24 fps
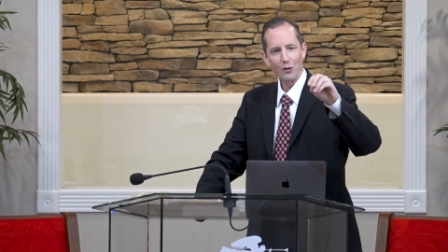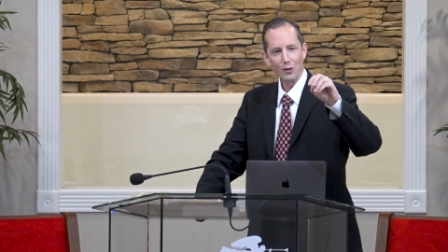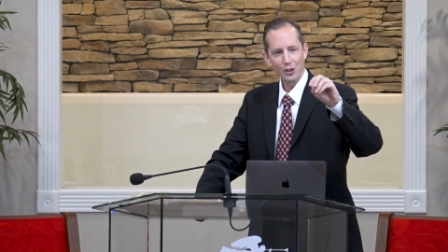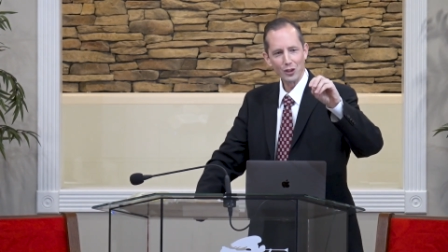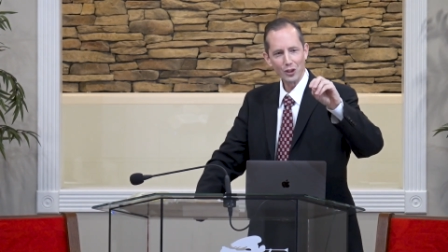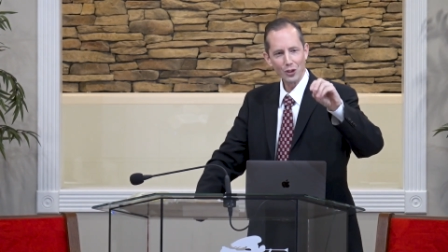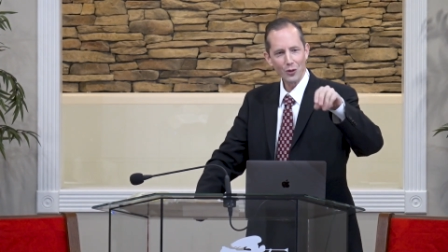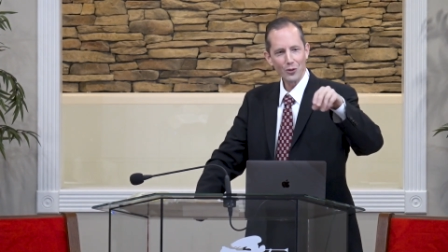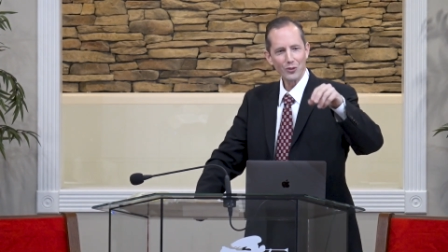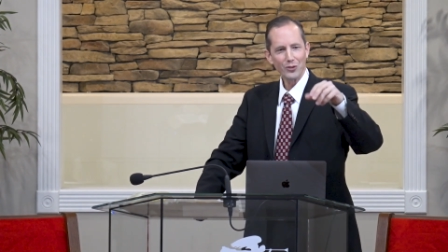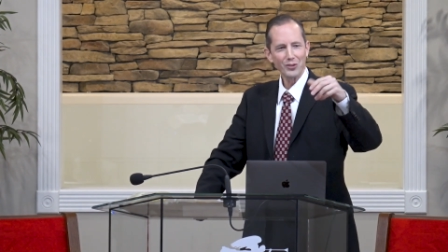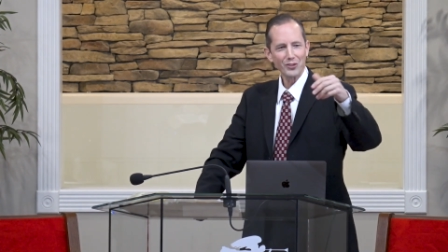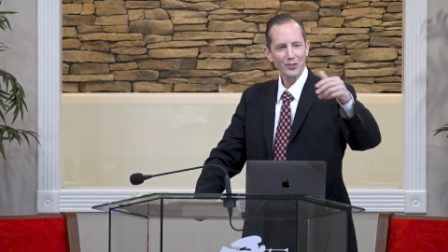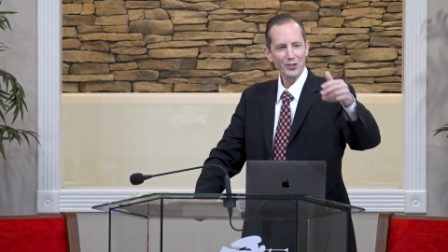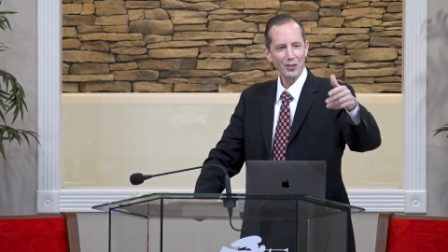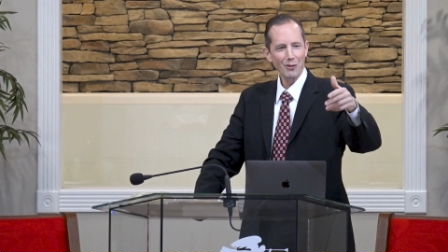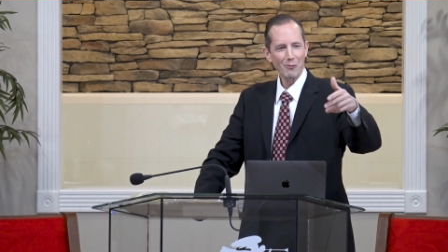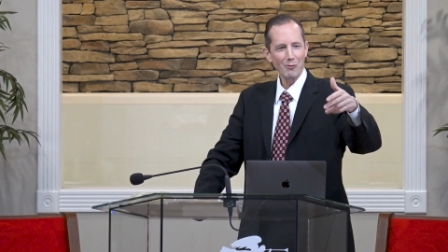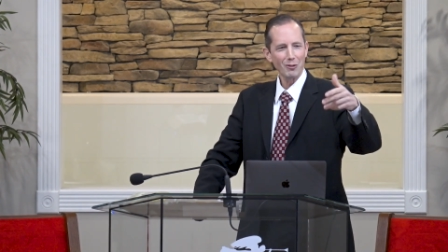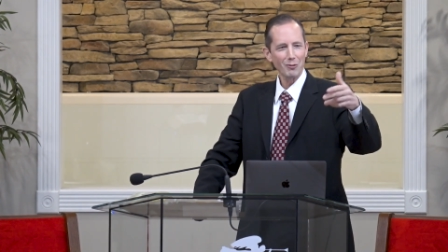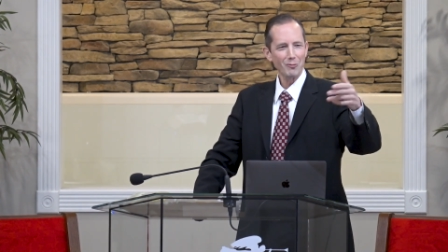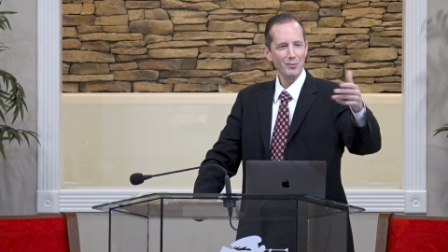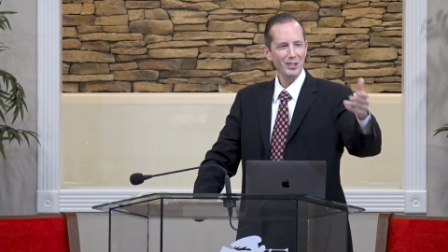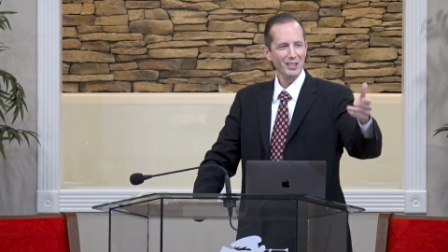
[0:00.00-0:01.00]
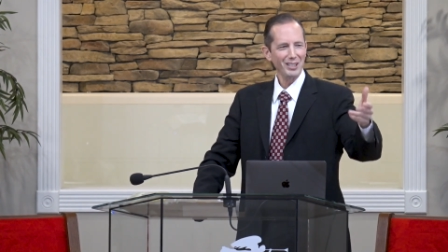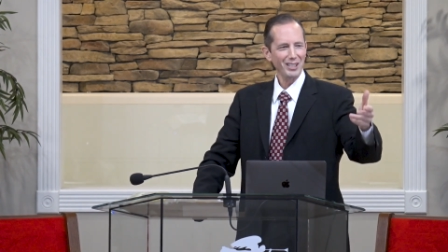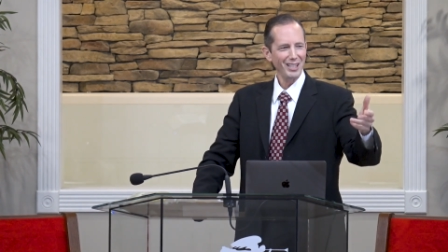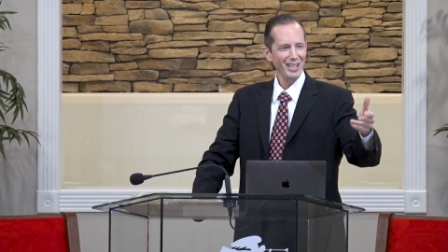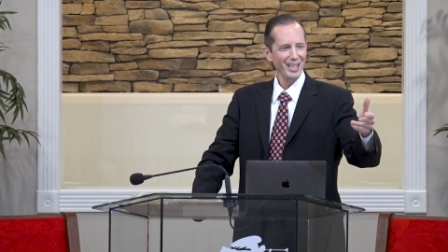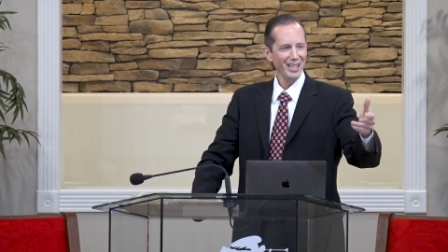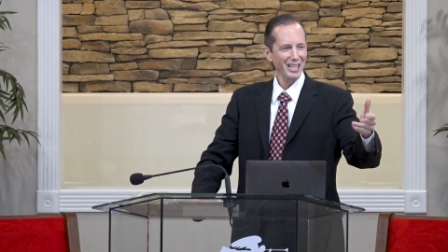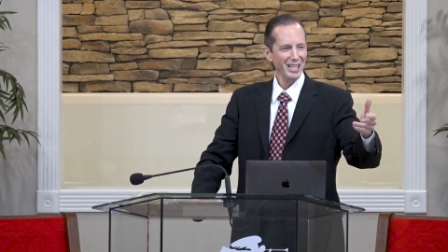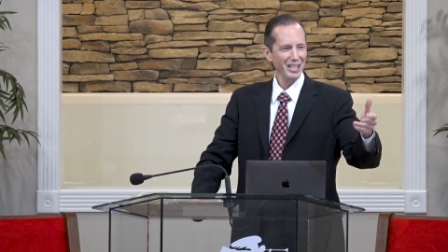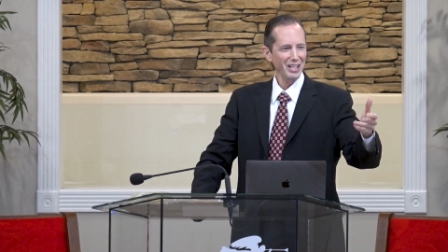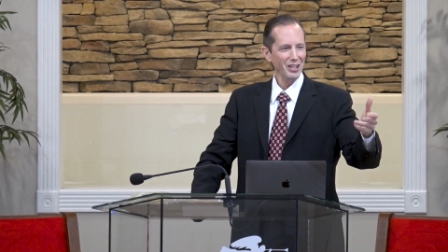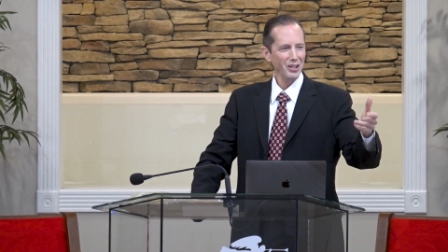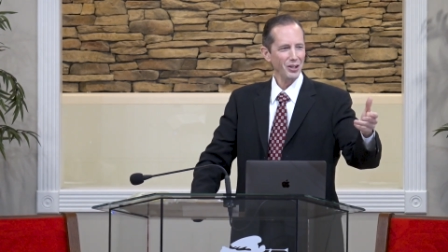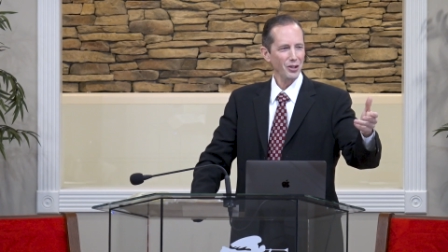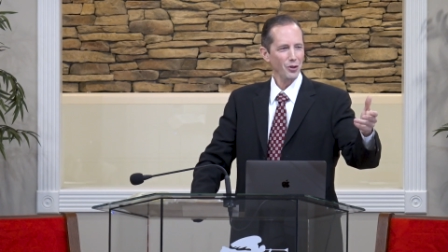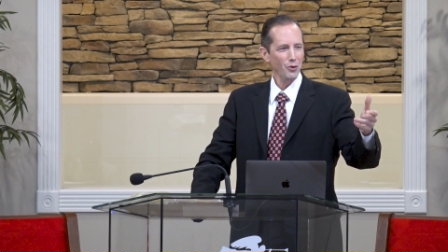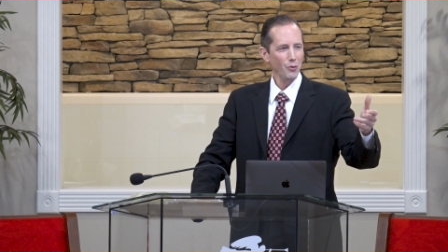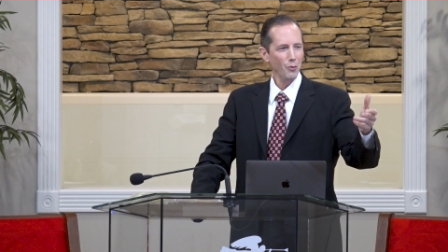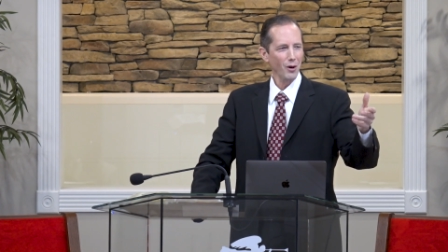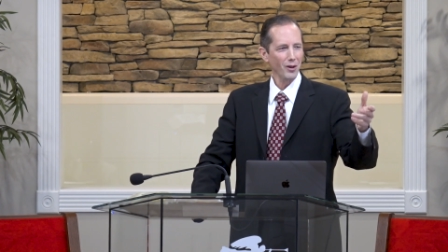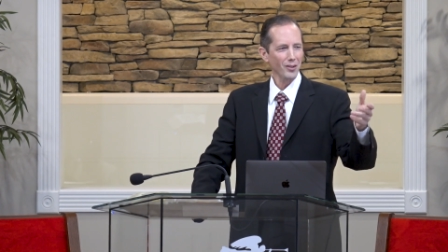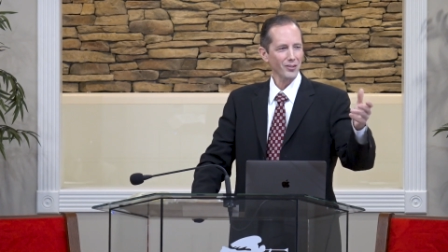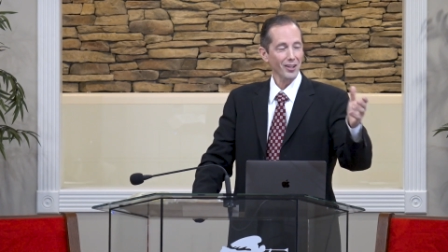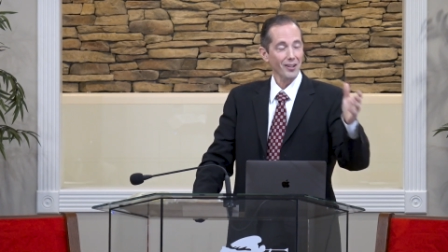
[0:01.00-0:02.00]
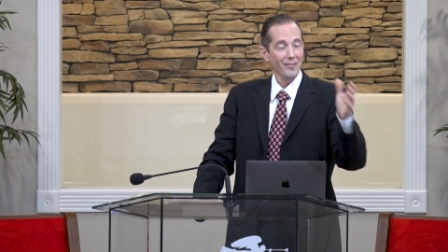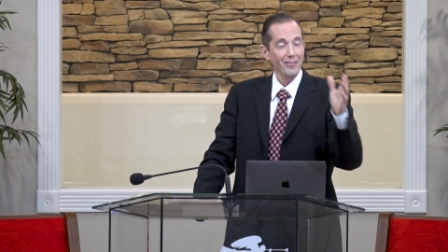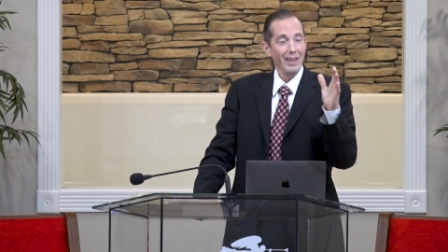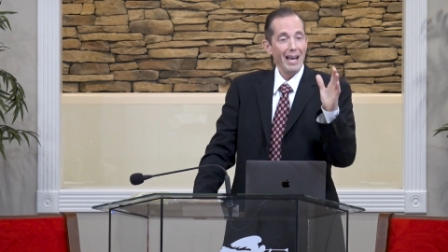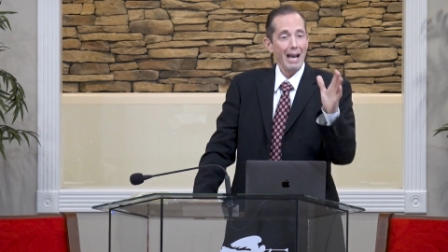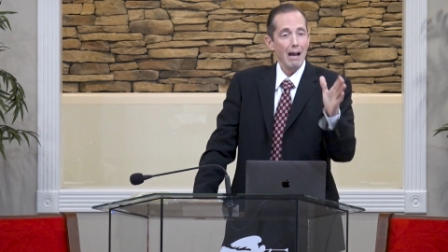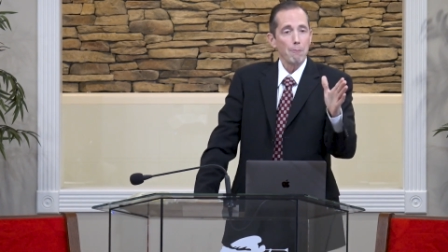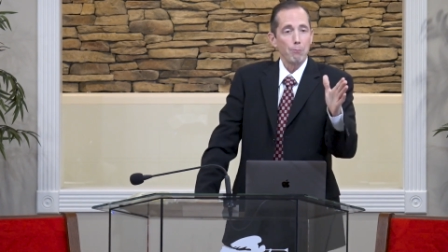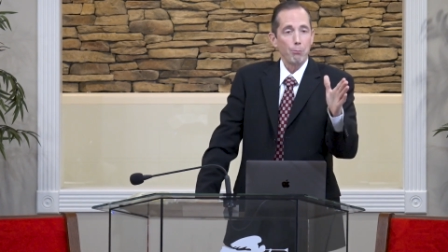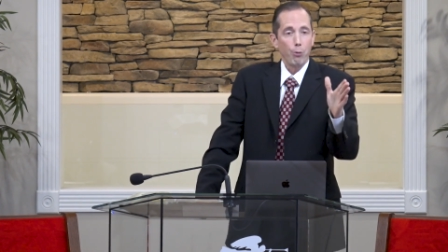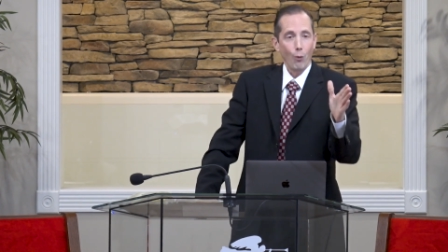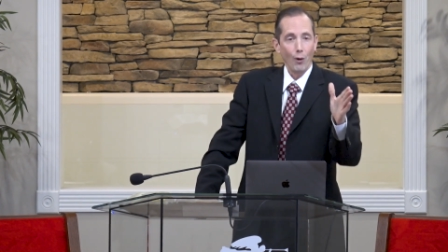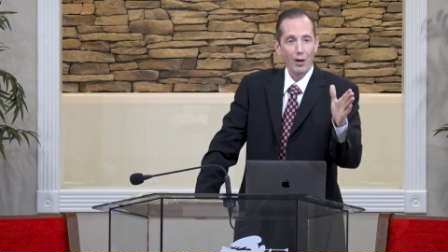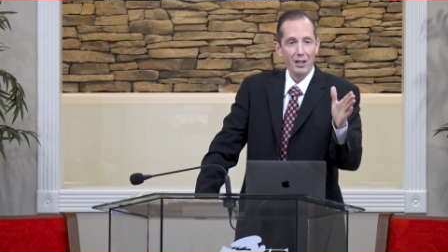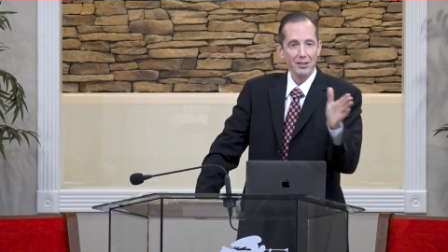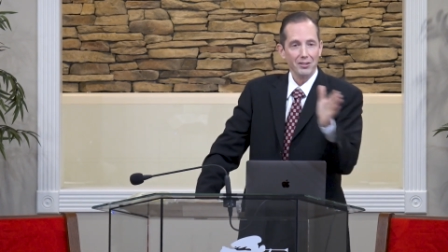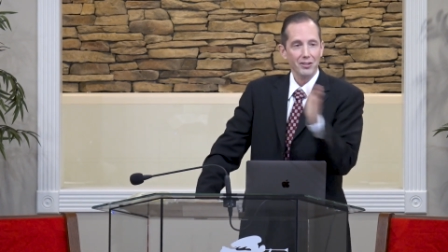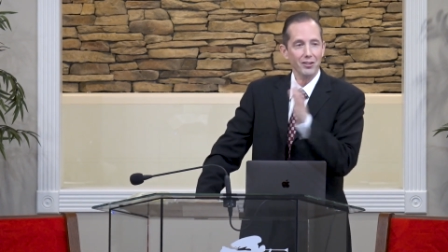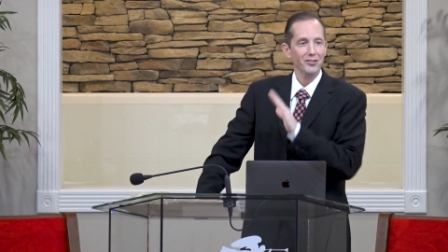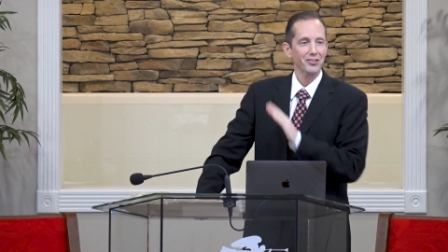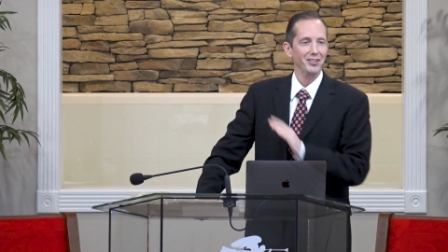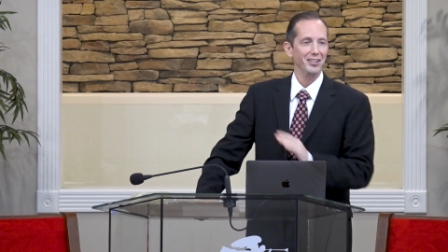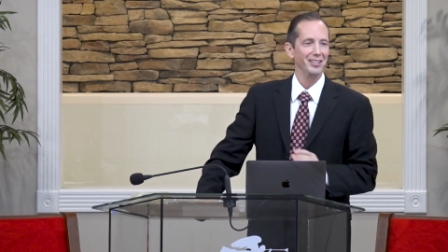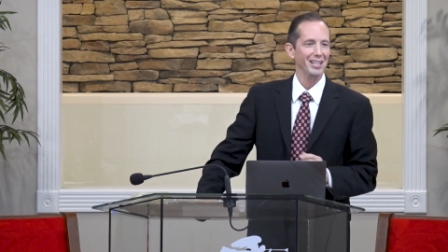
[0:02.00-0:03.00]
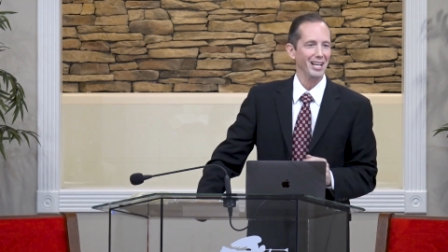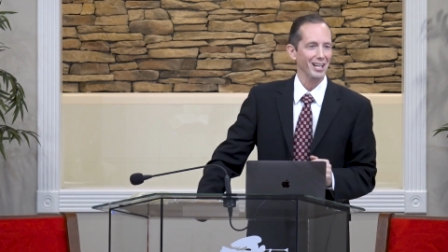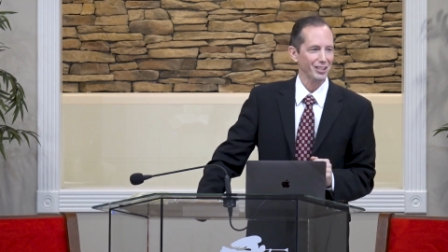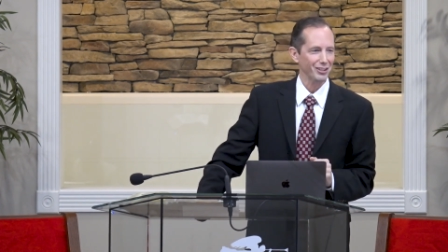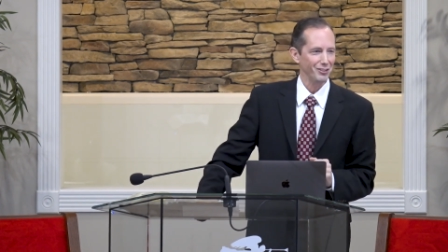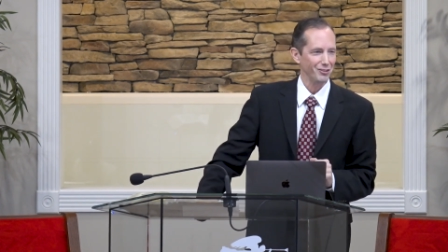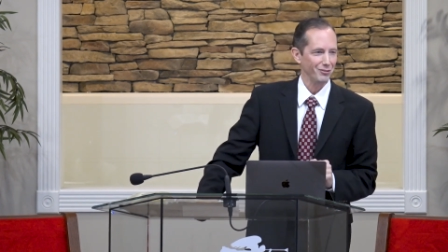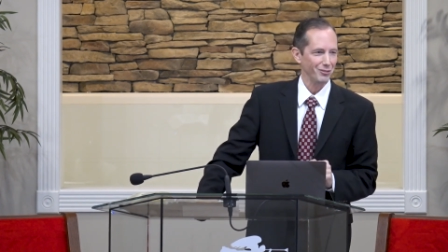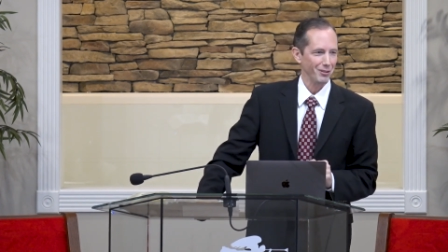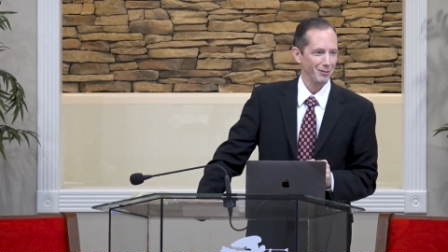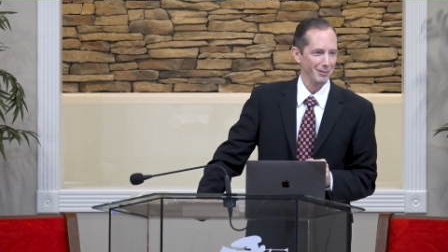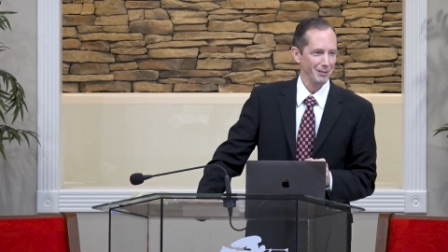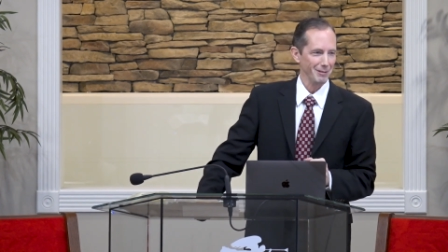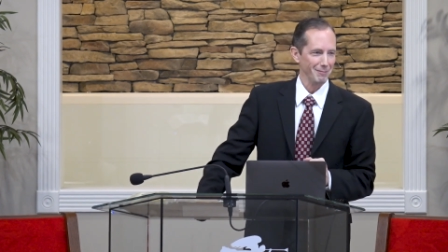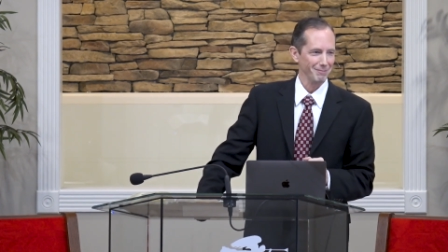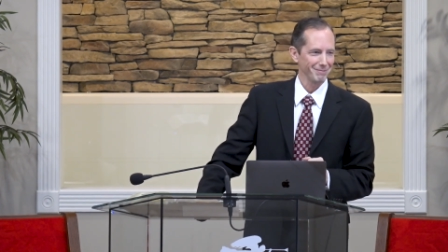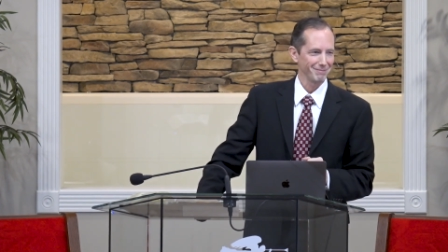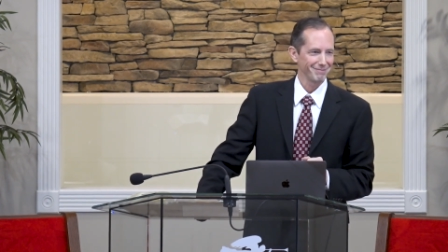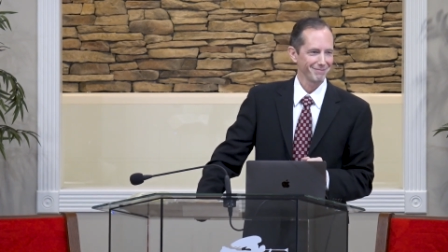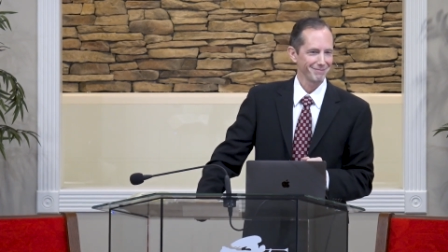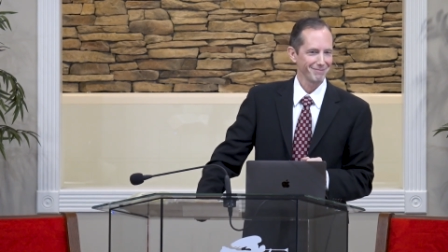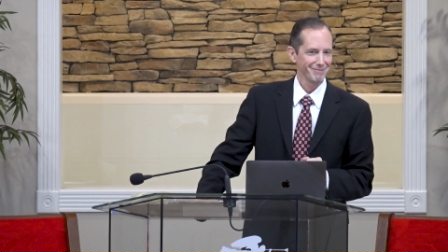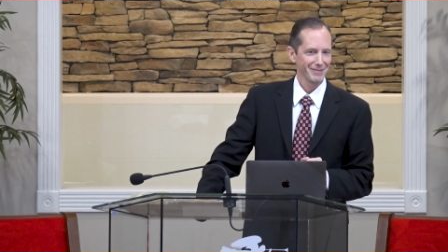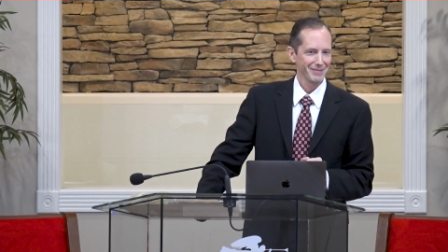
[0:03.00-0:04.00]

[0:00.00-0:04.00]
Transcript: or chosen someone to be king who was at that point disconnected from him.